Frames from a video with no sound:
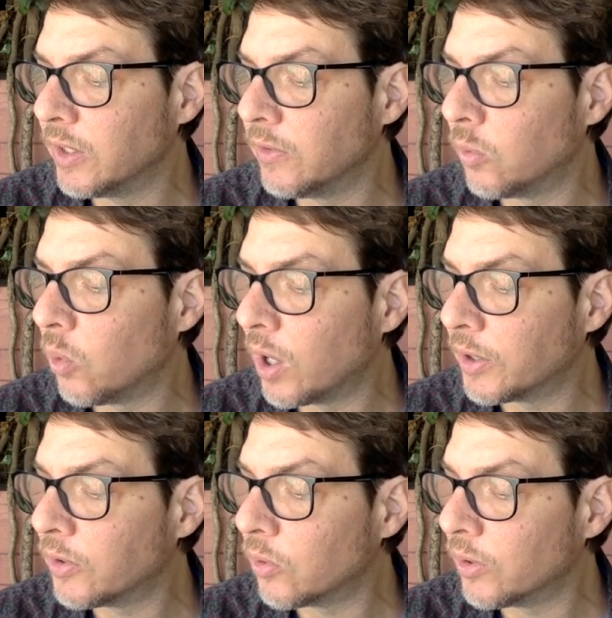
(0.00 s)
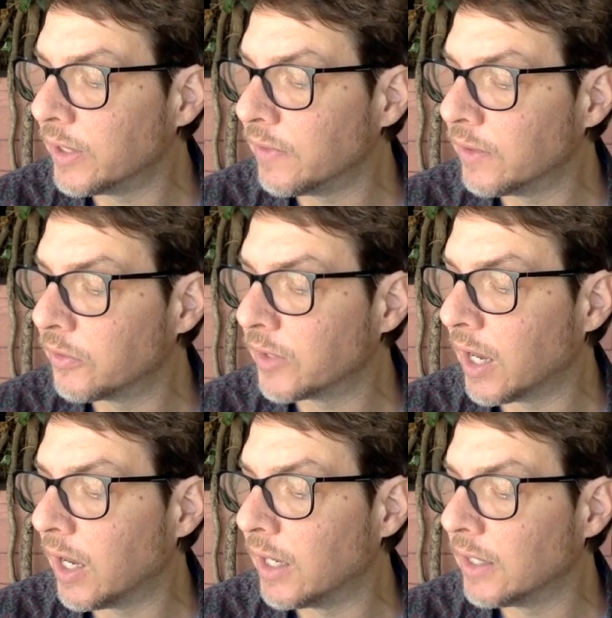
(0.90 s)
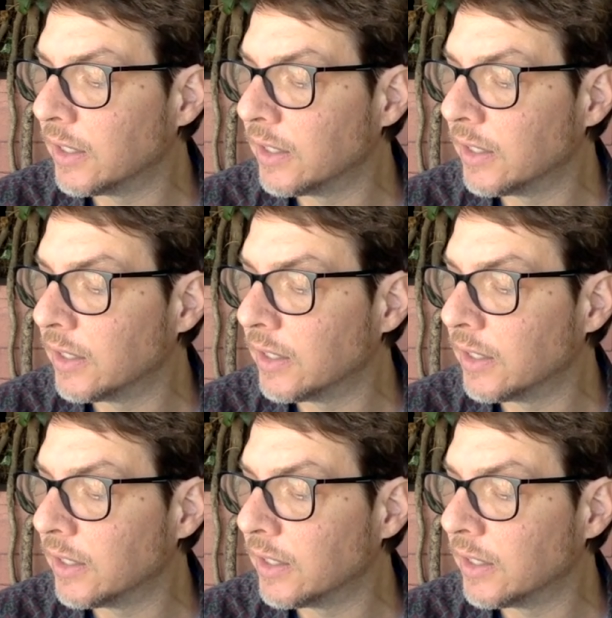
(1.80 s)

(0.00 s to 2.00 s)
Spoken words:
in the water or in the sky.